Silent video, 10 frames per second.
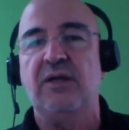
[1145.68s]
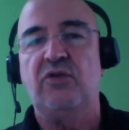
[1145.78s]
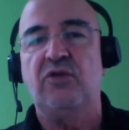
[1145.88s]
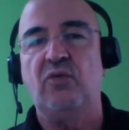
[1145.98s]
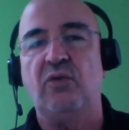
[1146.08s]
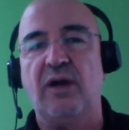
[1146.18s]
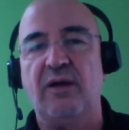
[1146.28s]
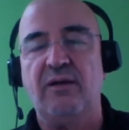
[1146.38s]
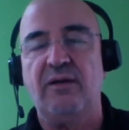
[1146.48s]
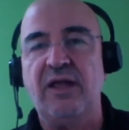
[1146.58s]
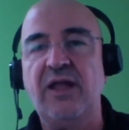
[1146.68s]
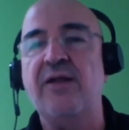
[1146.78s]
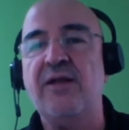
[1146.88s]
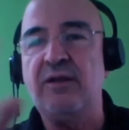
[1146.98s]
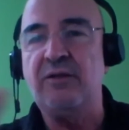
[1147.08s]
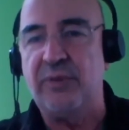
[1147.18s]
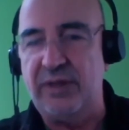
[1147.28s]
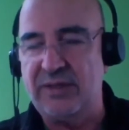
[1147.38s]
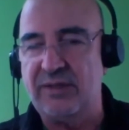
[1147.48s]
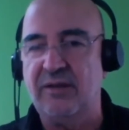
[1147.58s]
to
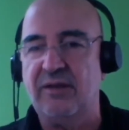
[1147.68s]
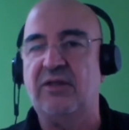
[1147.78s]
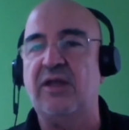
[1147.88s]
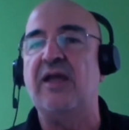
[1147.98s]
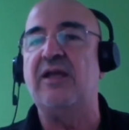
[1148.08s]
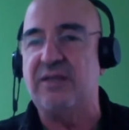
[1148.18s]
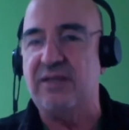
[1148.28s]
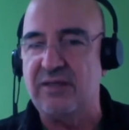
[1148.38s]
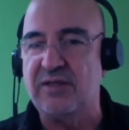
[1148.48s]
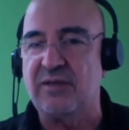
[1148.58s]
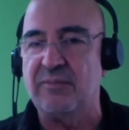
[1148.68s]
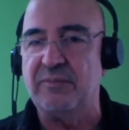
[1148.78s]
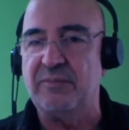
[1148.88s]
increase the AC system